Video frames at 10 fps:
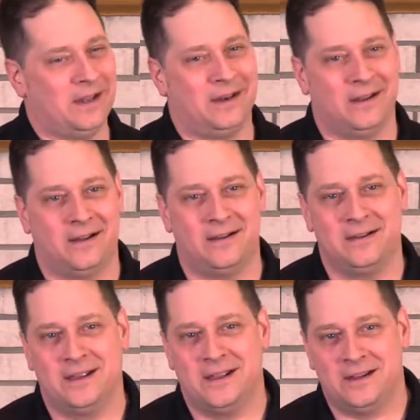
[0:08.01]
And uh,
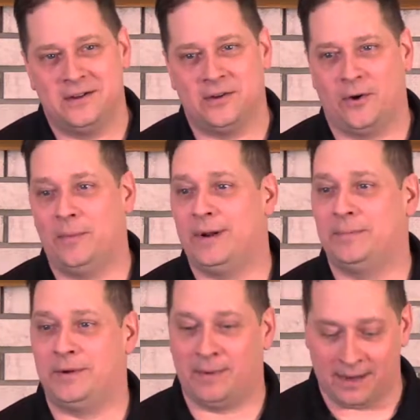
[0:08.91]
you can open
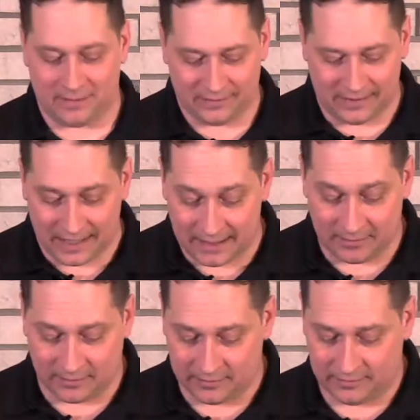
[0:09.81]
up your Bible to
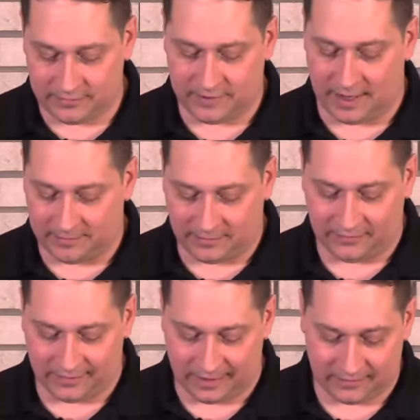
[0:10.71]
Hebrews chapter
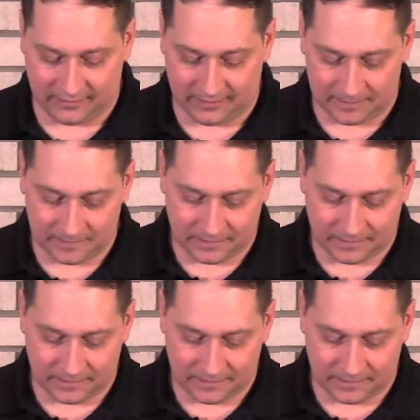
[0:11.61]
6.